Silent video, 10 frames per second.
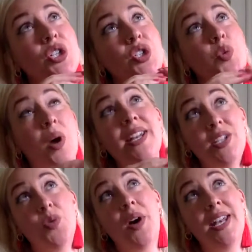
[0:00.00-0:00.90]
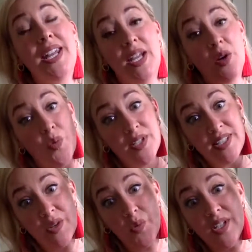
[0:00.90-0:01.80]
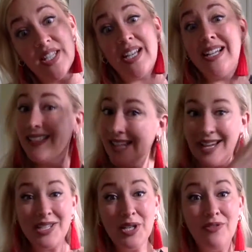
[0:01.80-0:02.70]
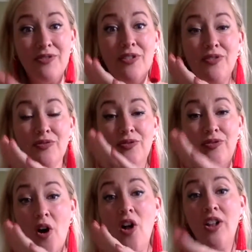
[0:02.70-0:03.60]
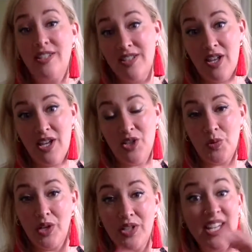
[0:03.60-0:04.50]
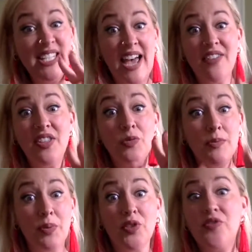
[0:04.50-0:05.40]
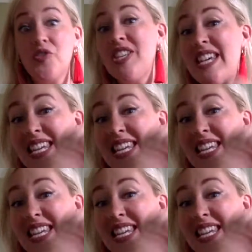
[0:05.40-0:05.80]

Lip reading: 2020 was a collective fall into the underworld, a death and rebirth for the